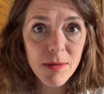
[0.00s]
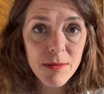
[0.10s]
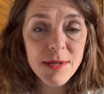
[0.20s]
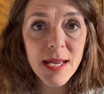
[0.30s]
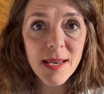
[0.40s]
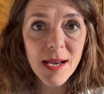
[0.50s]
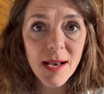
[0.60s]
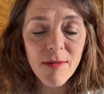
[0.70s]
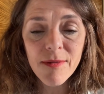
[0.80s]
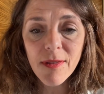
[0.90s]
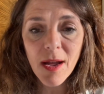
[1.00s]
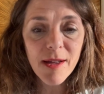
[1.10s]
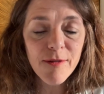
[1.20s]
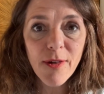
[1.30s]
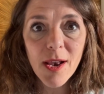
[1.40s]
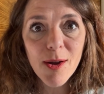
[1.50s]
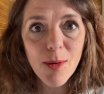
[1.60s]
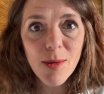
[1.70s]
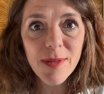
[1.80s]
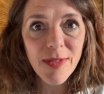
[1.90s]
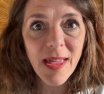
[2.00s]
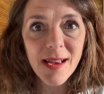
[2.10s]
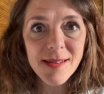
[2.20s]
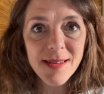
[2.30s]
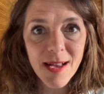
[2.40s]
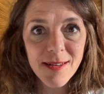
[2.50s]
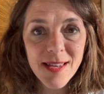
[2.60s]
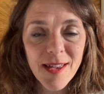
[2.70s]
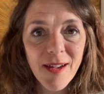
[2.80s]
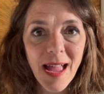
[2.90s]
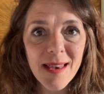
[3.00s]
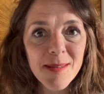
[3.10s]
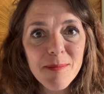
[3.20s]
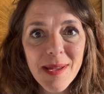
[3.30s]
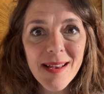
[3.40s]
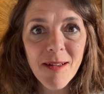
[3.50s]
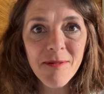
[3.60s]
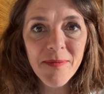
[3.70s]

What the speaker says: Sending love. Like, follow, all the things. I'll see you again. Big love.